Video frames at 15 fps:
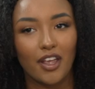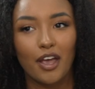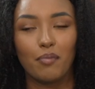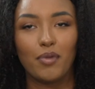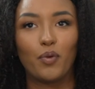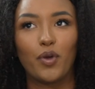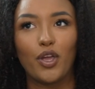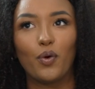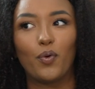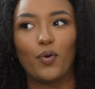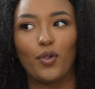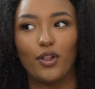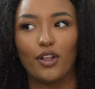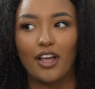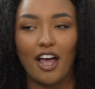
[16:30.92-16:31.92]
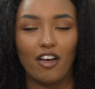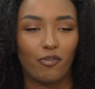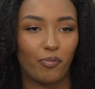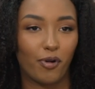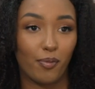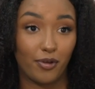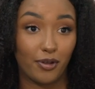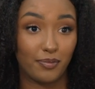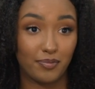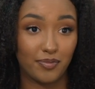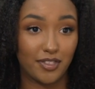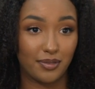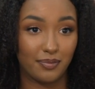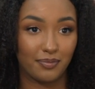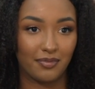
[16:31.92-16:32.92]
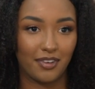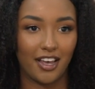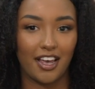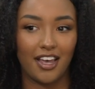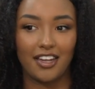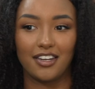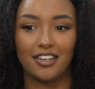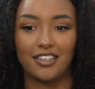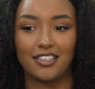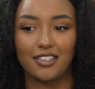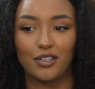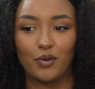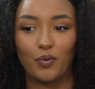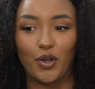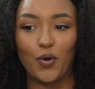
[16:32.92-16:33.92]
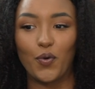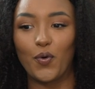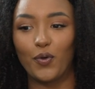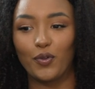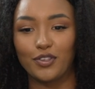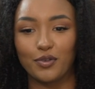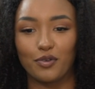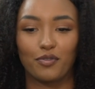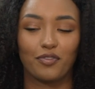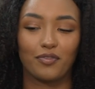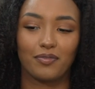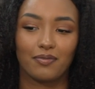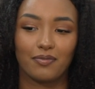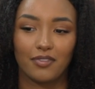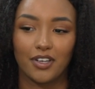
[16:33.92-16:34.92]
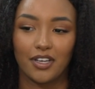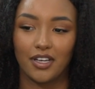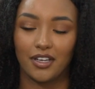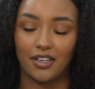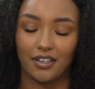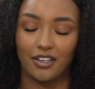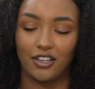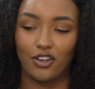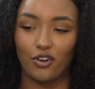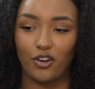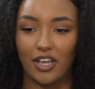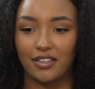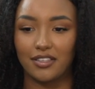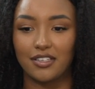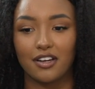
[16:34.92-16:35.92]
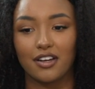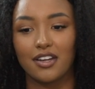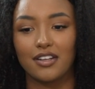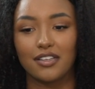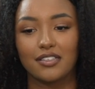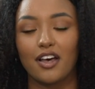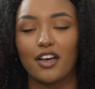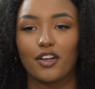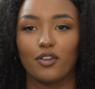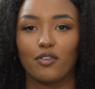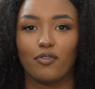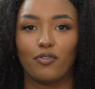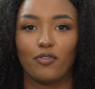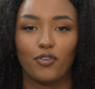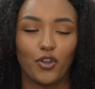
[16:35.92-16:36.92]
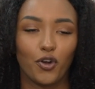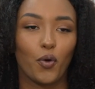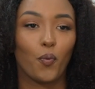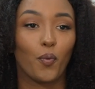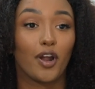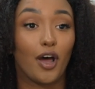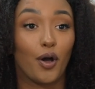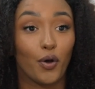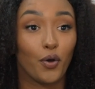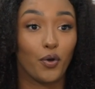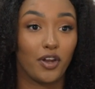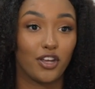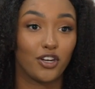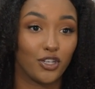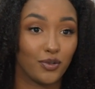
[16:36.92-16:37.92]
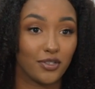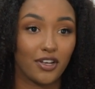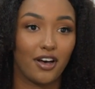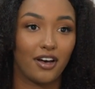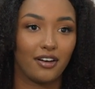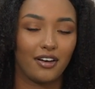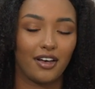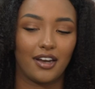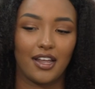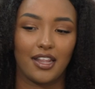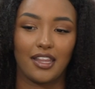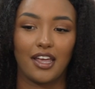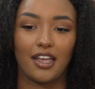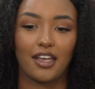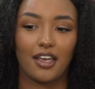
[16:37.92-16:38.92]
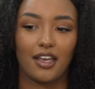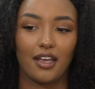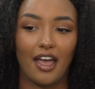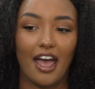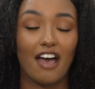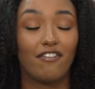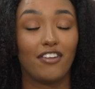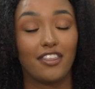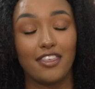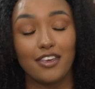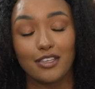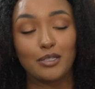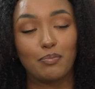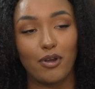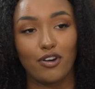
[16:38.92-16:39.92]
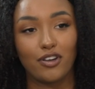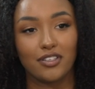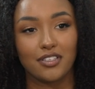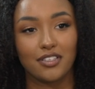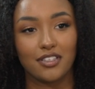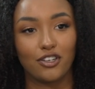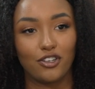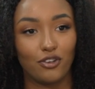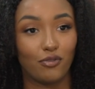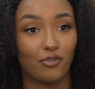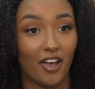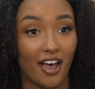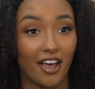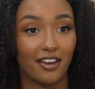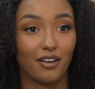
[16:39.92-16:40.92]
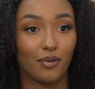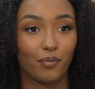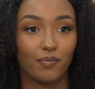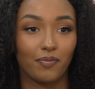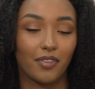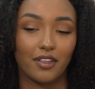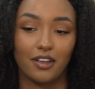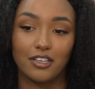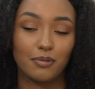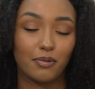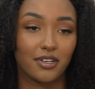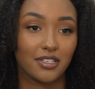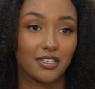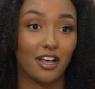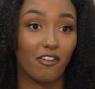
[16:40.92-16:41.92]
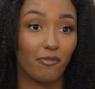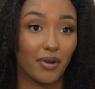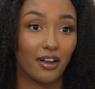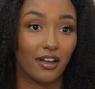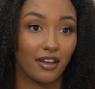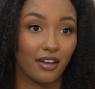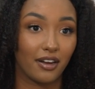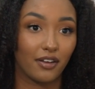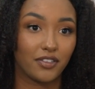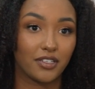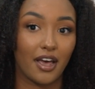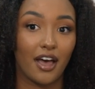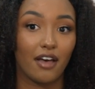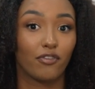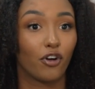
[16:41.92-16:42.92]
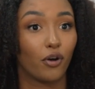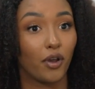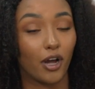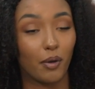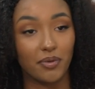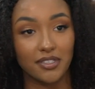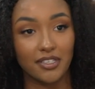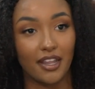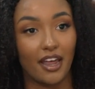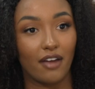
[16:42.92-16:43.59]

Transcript: I mean, we all have problems and we all sort of, you know, get stuck in a cycle of, you know, what our own issues are. And mm-hmm. I think having the experiences that you've had and the experiences I've been lucky enough to have growing up in South